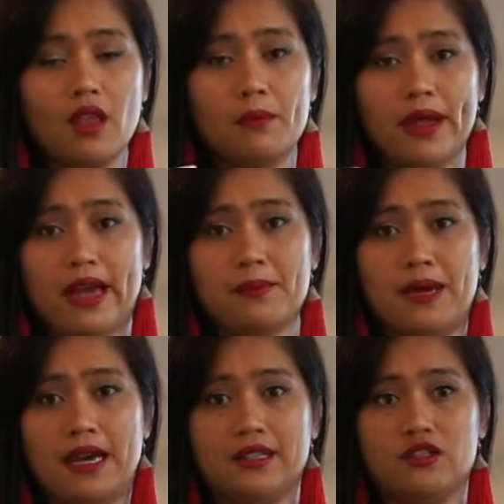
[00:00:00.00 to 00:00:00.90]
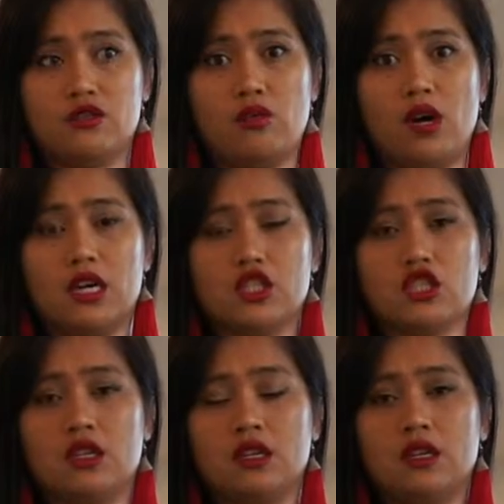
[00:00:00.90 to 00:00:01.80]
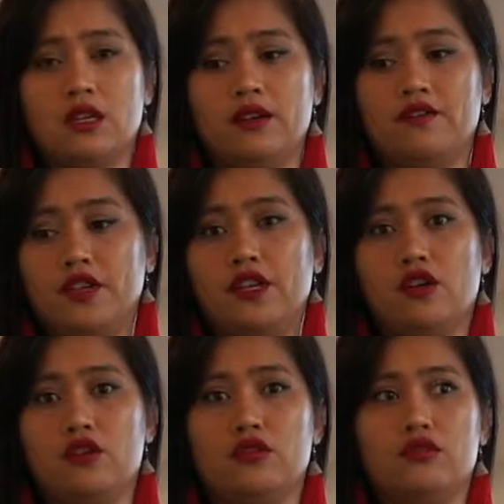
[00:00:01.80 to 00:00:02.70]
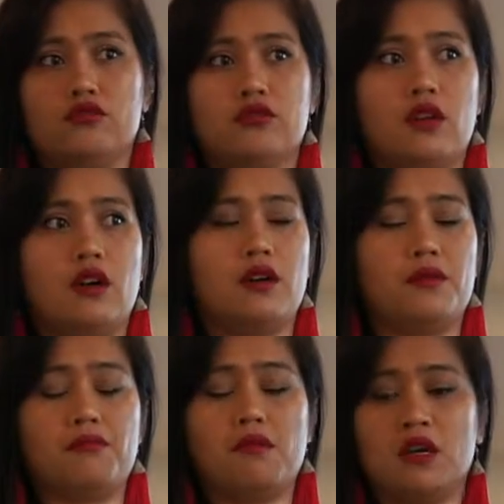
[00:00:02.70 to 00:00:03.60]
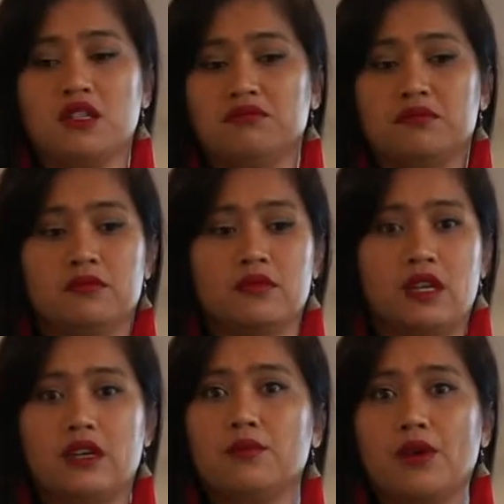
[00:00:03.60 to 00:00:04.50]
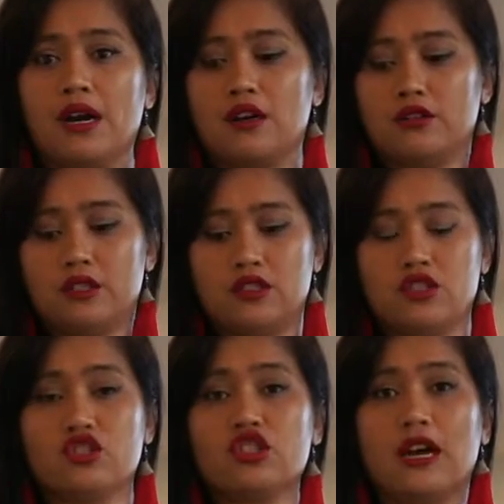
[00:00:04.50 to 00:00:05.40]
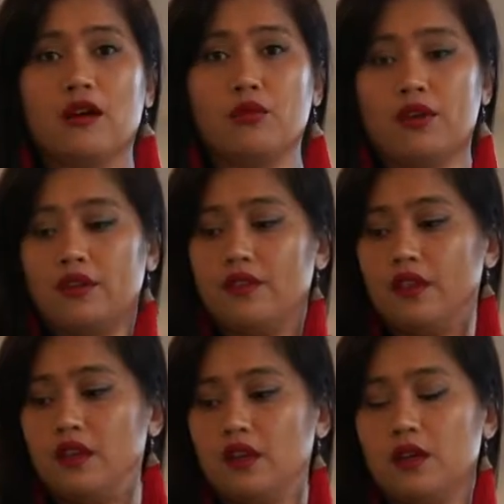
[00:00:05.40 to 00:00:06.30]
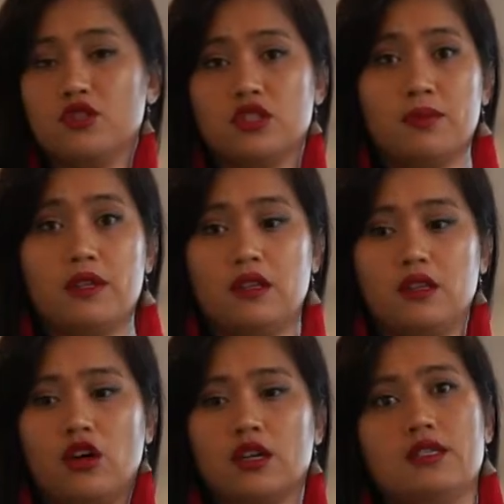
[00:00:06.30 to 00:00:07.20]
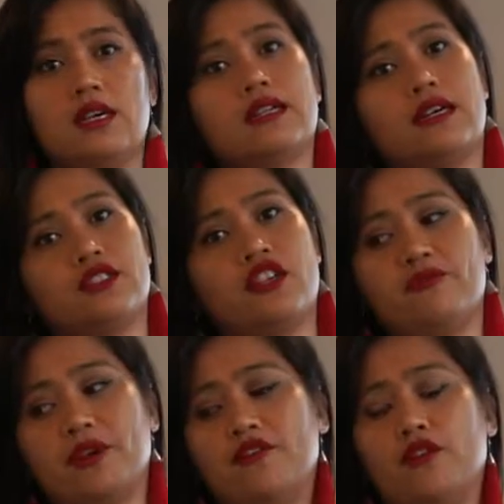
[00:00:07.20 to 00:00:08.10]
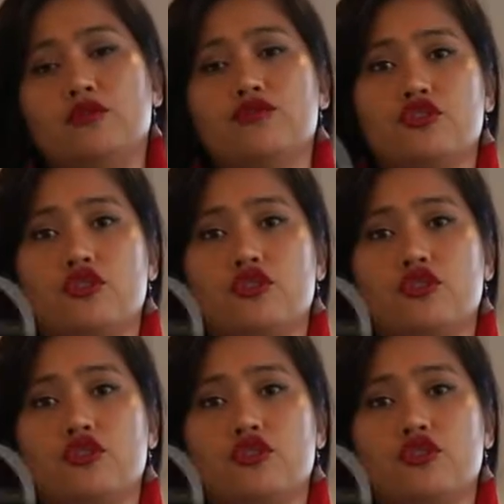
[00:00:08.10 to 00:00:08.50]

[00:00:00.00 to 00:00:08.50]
iPad to watch videos, kind of browse and just chat with, just be in contact outside of my phone.